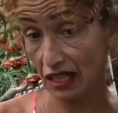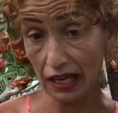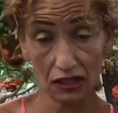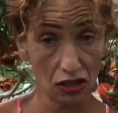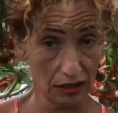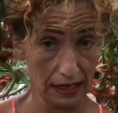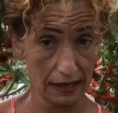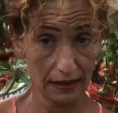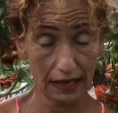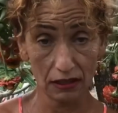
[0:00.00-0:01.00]
I know that.
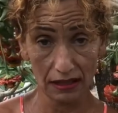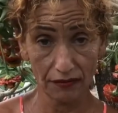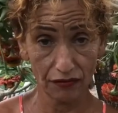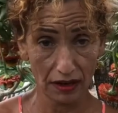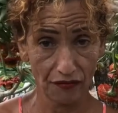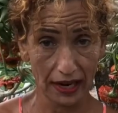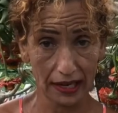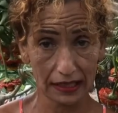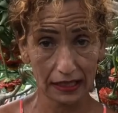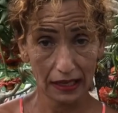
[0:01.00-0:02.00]
I know that for a
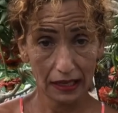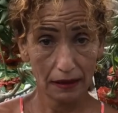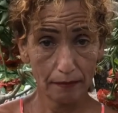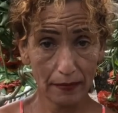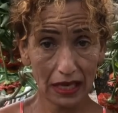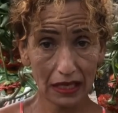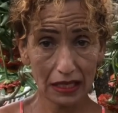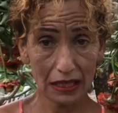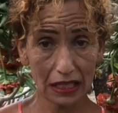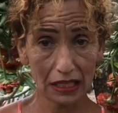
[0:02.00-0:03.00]
fact.
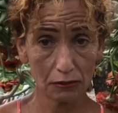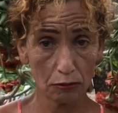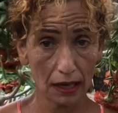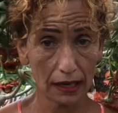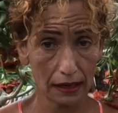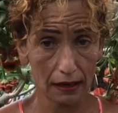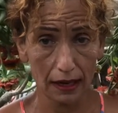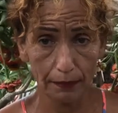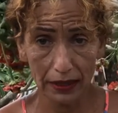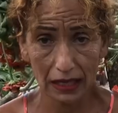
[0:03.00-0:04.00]
Many things why I
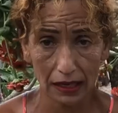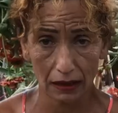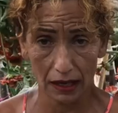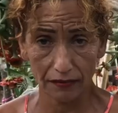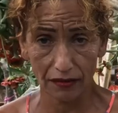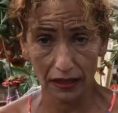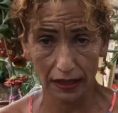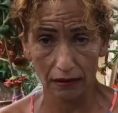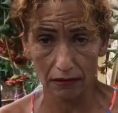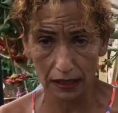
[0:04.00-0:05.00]
happen here every
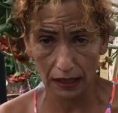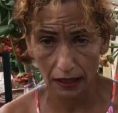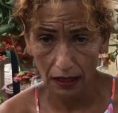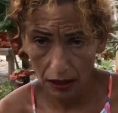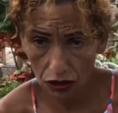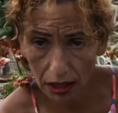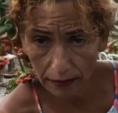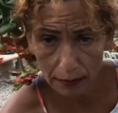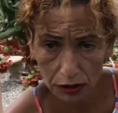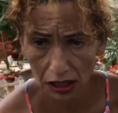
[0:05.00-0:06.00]
day, all day. You
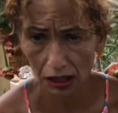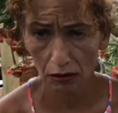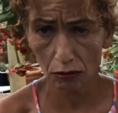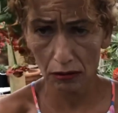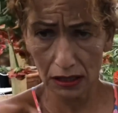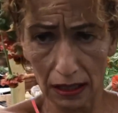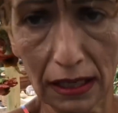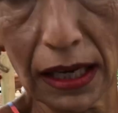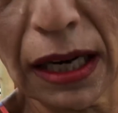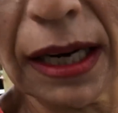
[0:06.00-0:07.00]
have a mosquito, Lucas. I'm
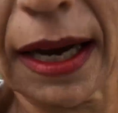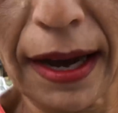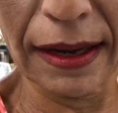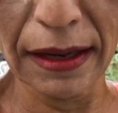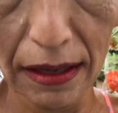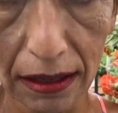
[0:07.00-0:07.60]
gonna kill it. Ah!